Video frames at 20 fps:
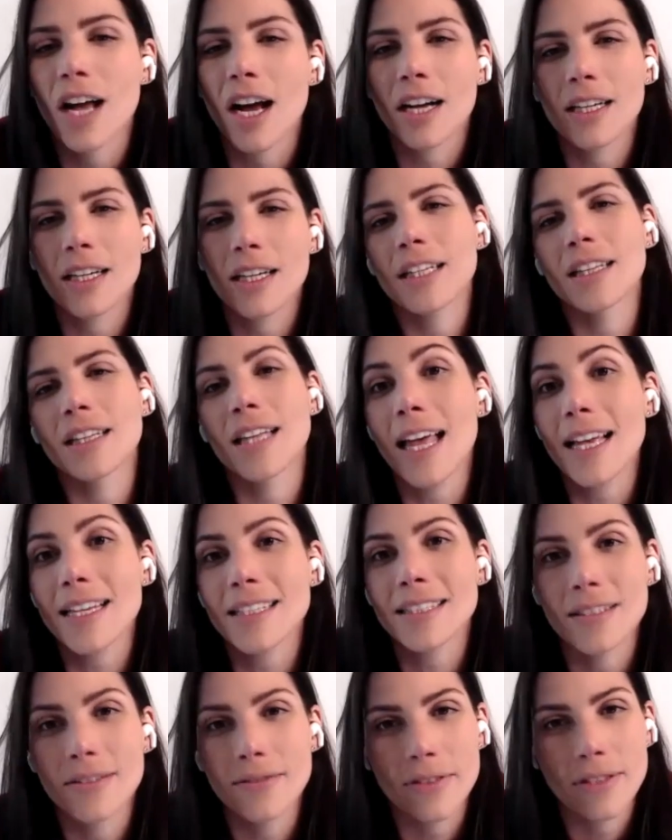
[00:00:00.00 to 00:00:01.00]
not going to
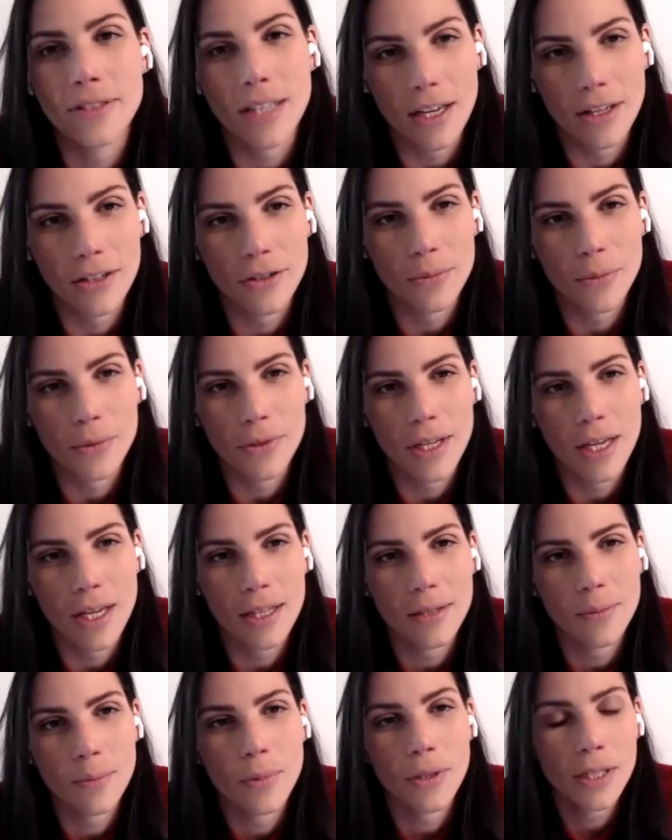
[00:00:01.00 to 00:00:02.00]
last if it's
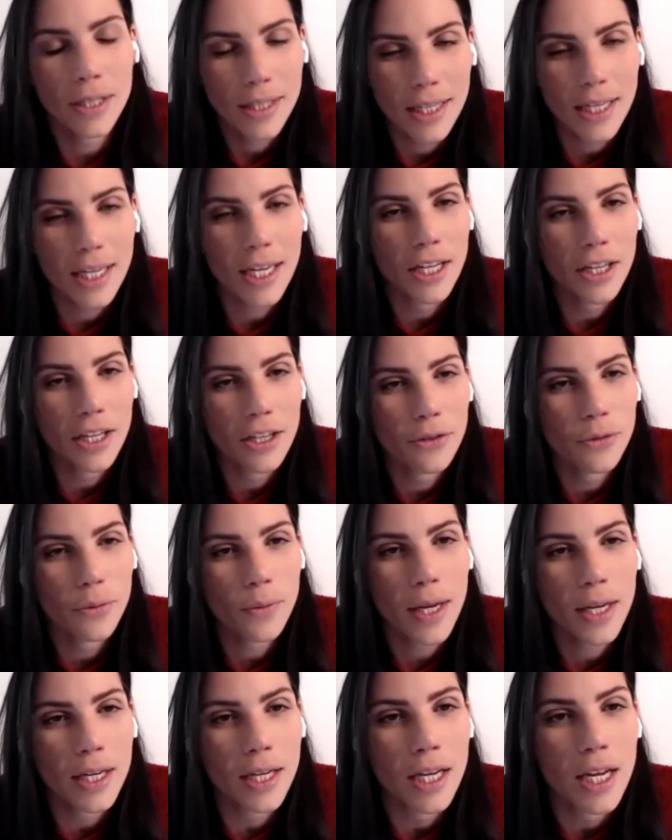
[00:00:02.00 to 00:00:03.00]
100%, but it's a
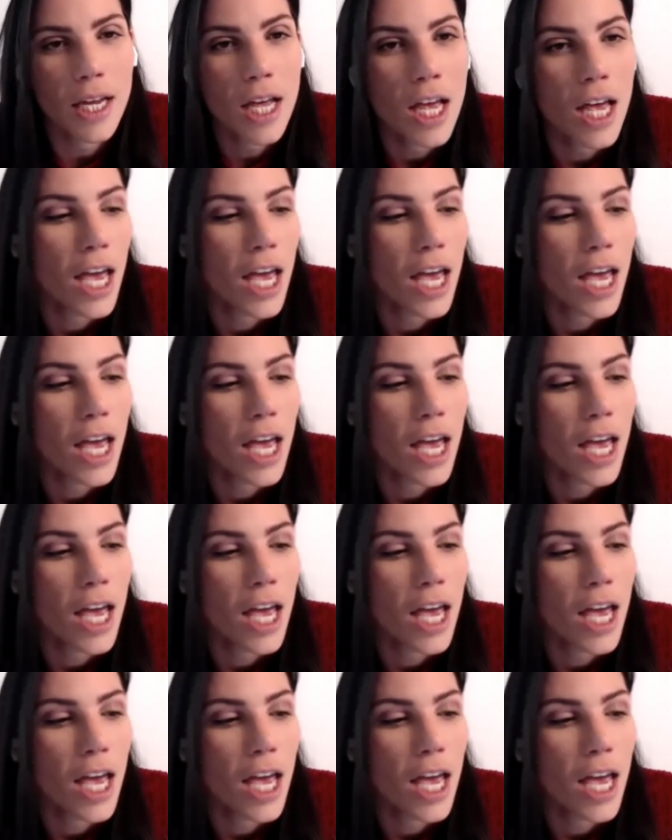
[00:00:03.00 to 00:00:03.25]
80/20.